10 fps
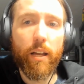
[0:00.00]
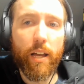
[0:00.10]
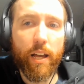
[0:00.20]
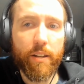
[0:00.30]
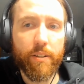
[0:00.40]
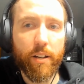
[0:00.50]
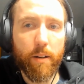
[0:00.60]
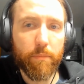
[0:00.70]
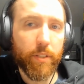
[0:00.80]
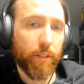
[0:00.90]
And
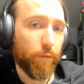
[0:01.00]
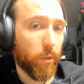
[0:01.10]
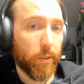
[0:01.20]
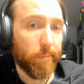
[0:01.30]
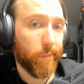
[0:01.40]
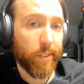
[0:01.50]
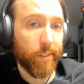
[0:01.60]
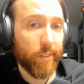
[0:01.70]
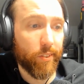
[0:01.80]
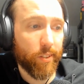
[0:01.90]
um, therefore,
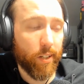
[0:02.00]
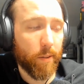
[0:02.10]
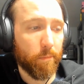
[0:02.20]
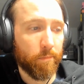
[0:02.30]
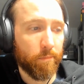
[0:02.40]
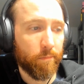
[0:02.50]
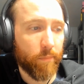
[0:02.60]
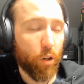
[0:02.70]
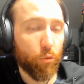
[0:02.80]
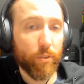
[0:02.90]
there is um,
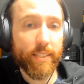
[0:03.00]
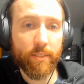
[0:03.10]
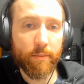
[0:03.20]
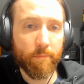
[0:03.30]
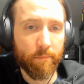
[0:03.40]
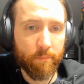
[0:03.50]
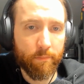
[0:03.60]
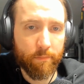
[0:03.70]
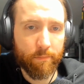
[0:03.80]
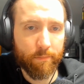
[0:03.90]
a reason,
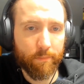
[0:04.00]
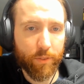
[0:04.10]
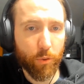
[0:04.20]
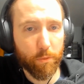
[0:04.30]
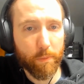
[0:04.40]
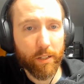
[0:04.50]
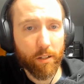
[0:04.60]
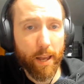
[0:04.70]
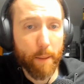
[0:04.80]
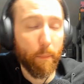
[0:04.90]
so to
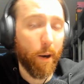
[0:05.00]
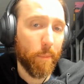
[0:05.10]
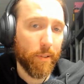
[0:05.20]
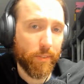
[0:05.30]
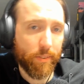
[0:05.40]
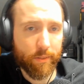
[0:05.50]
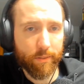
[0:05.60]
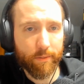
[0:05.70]
speak, a purpose.